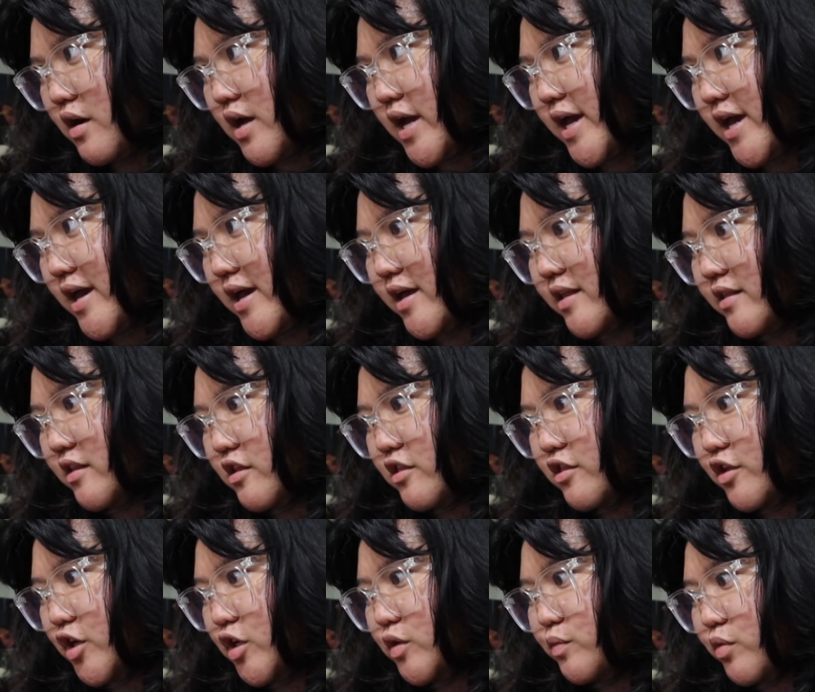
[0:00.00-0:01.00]
and the
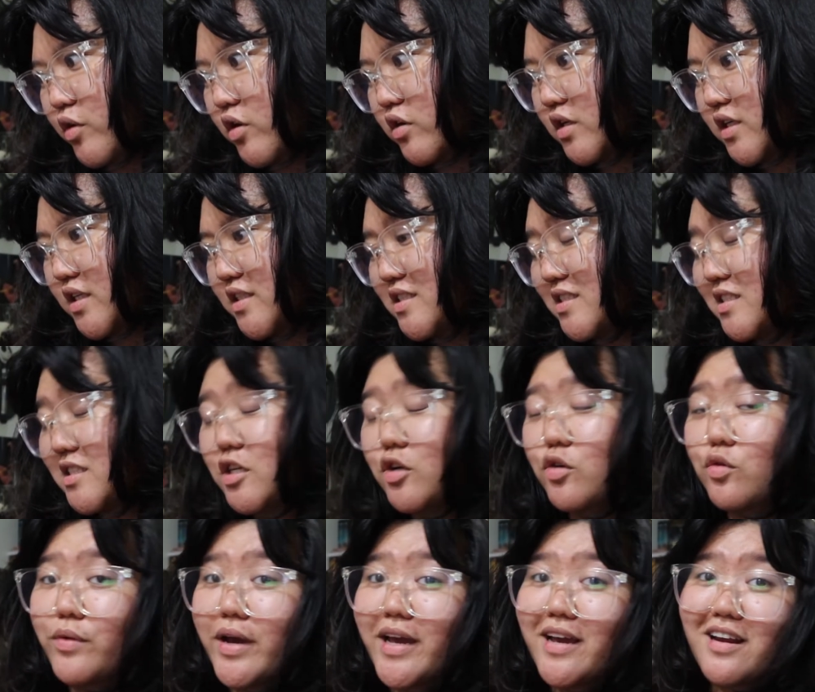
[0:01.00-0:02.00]
3rd book is
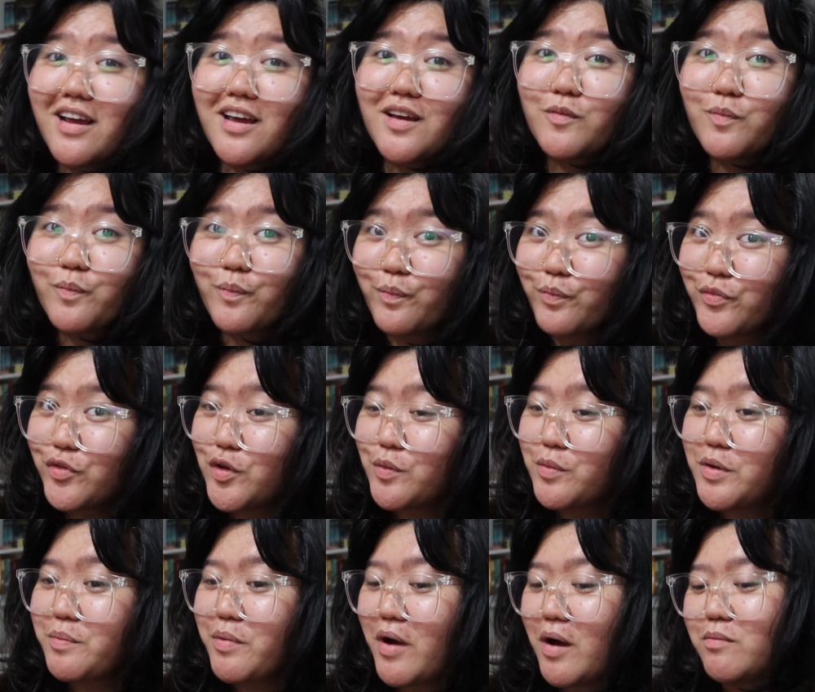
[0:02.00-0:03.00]
still waiting to
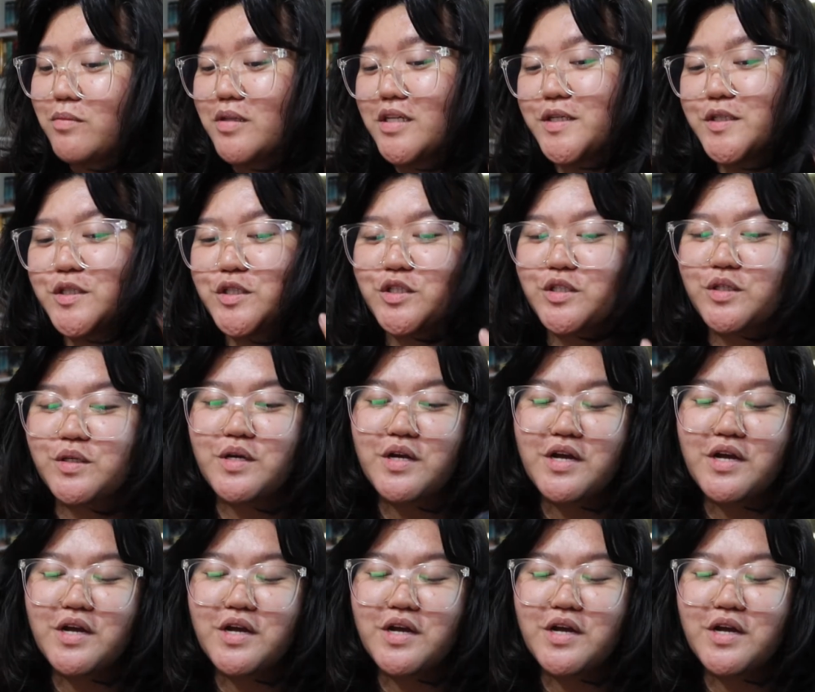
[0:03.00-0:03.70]
be published,